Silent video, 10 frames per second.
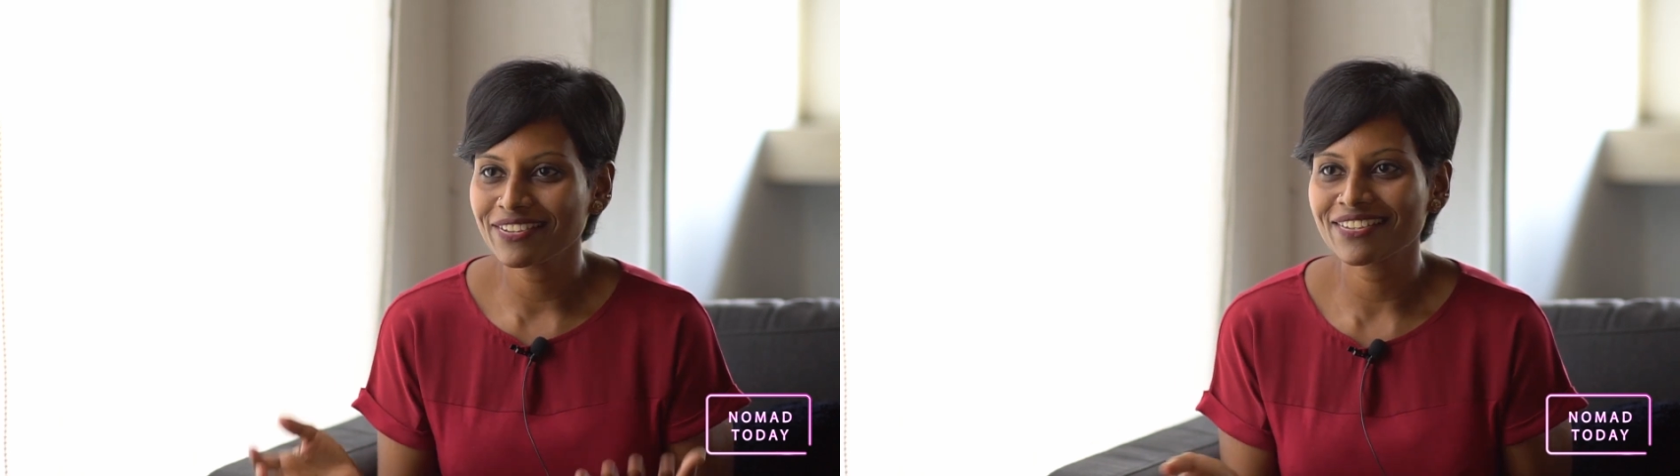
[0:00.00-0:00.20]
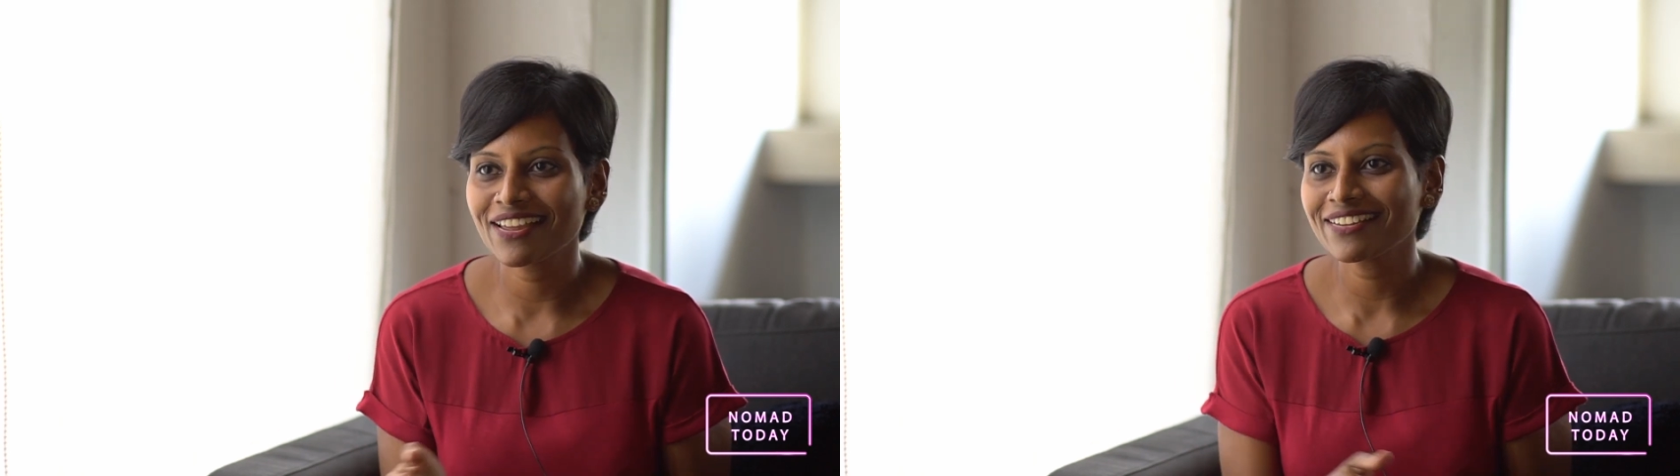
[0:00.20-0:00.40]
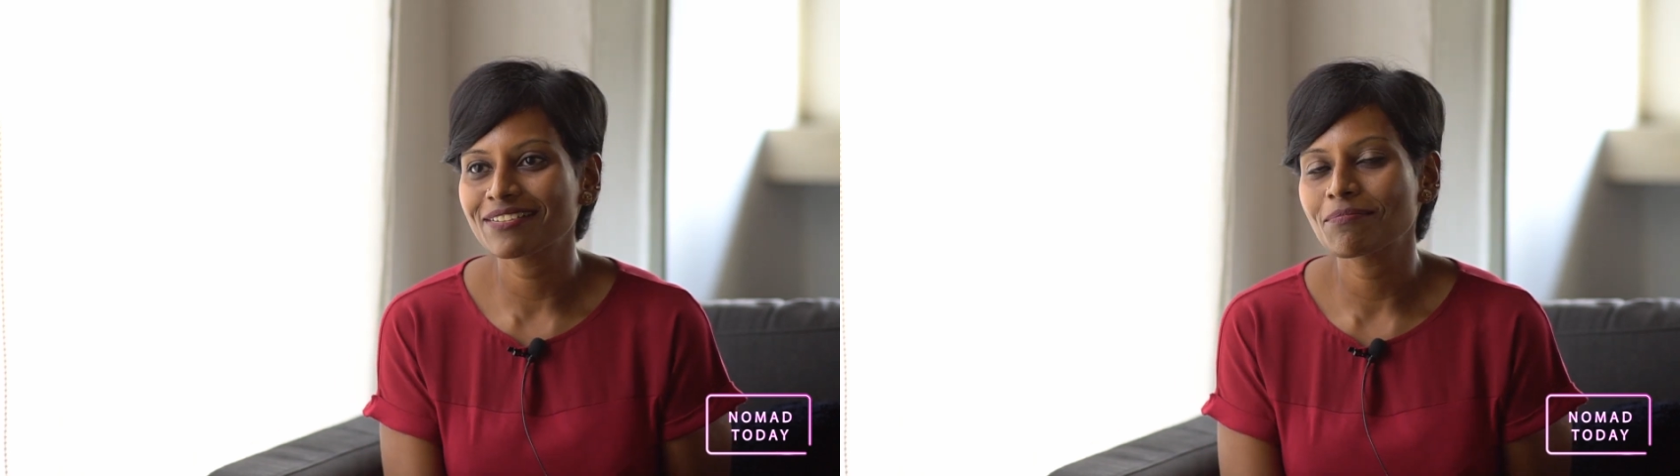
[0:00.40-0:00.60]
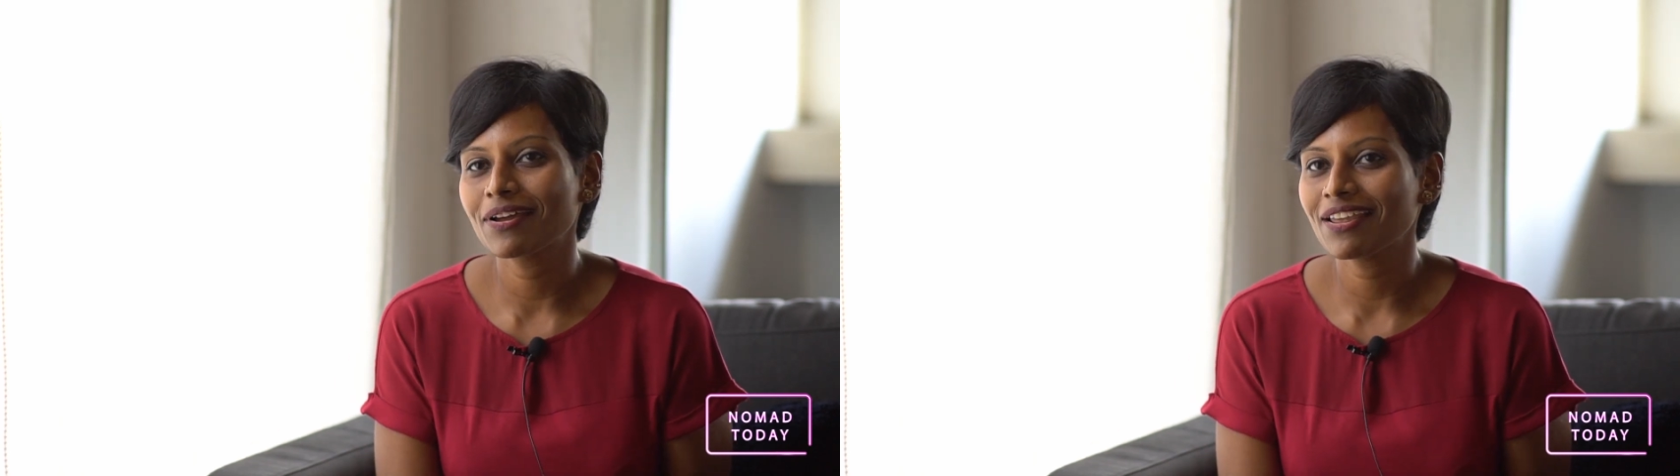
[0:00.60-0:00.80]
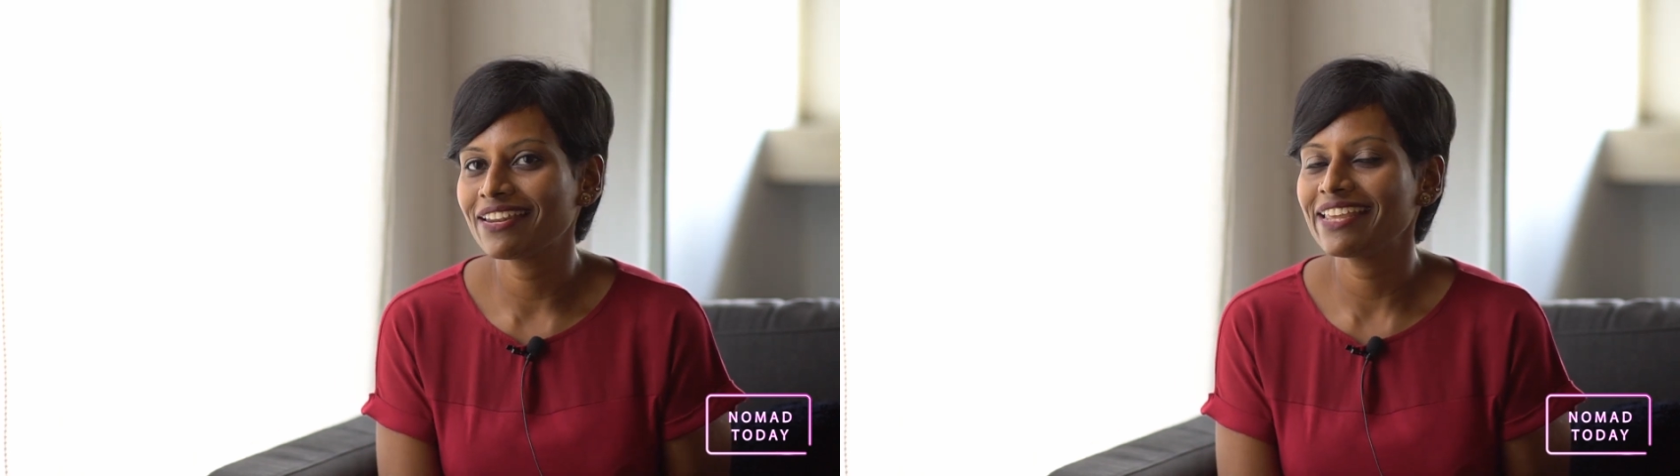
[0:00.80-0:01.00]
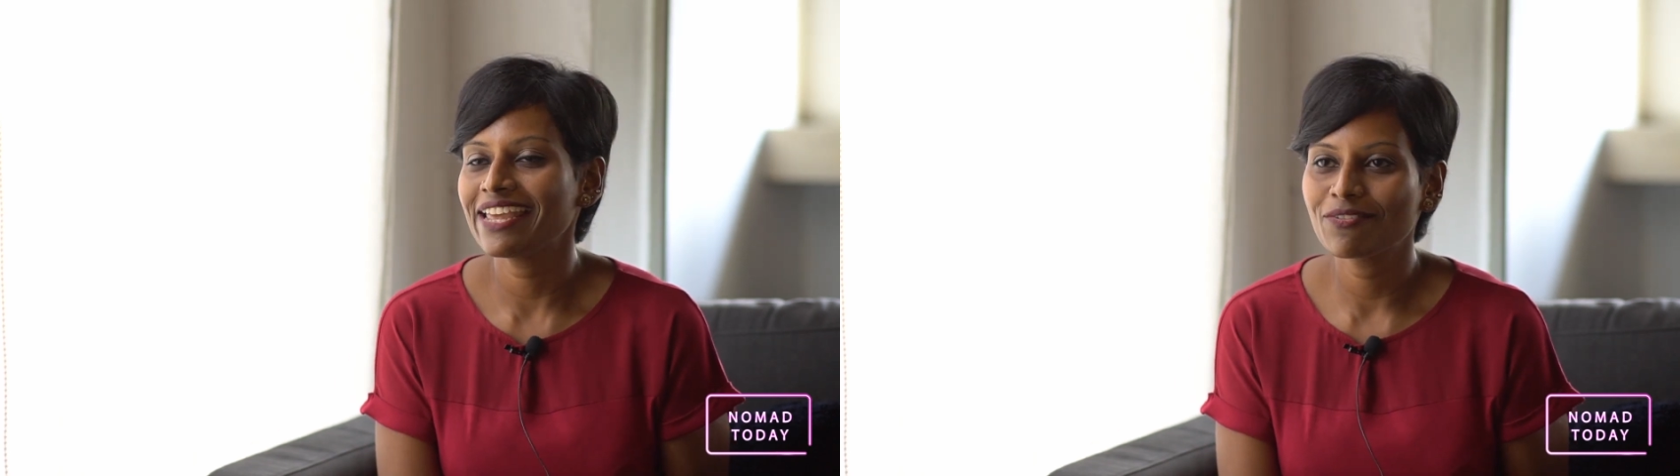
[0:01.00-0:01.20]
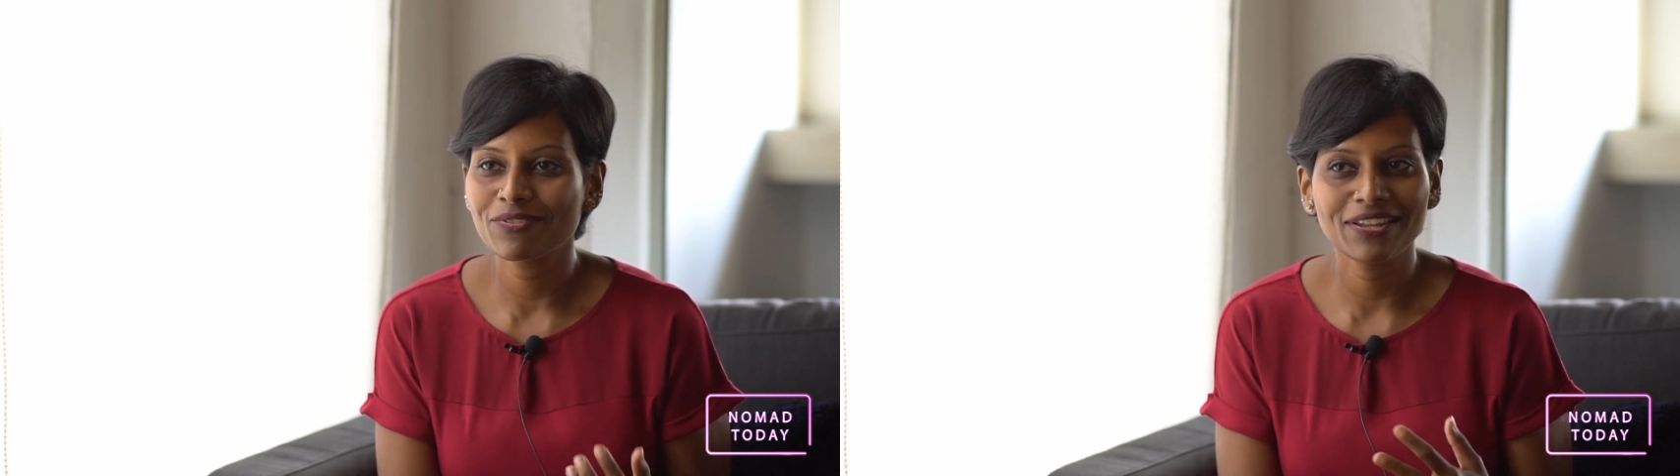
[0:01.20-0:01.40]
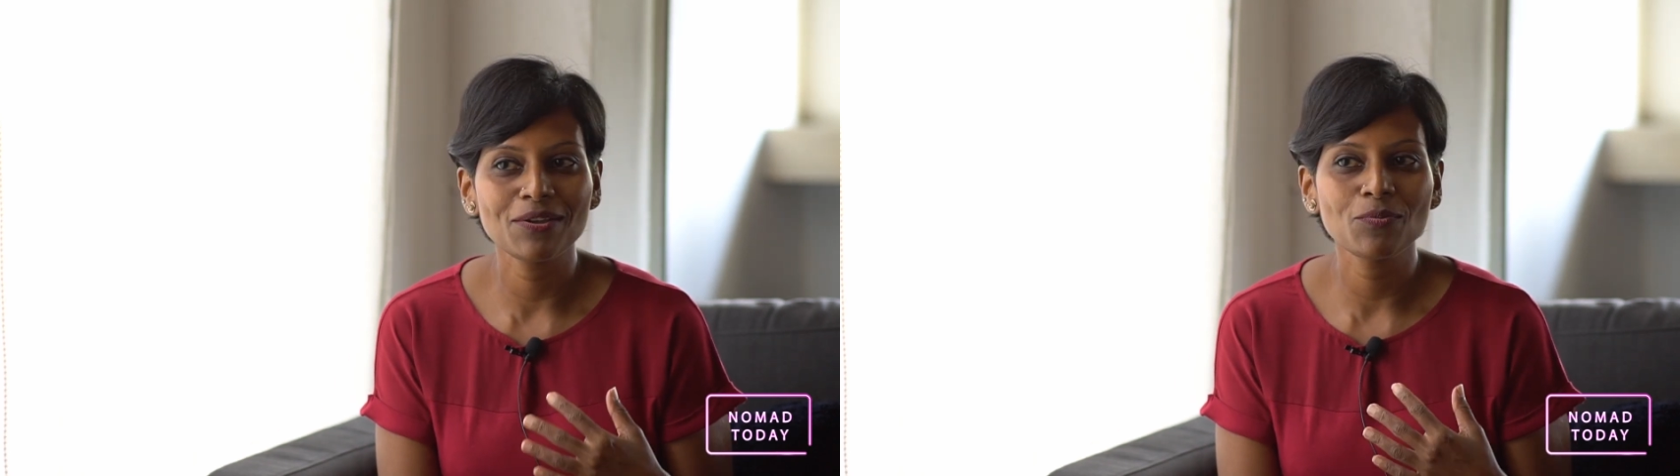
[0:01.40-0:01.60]
mindsets. But at the end
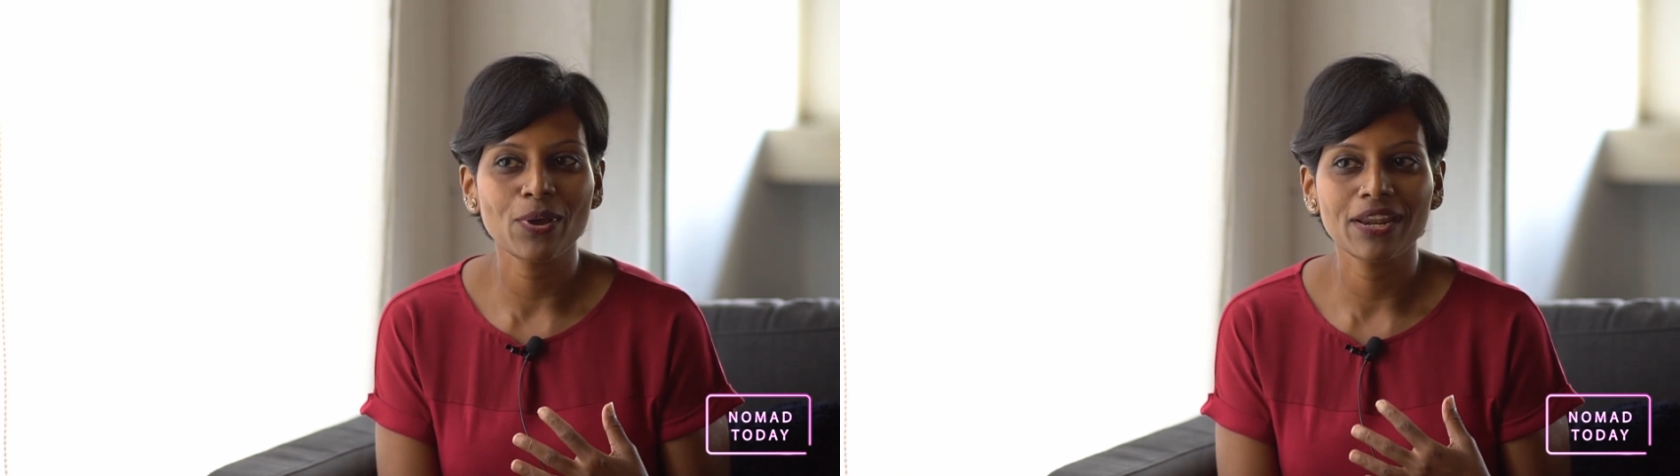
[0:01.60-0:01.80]
of the day,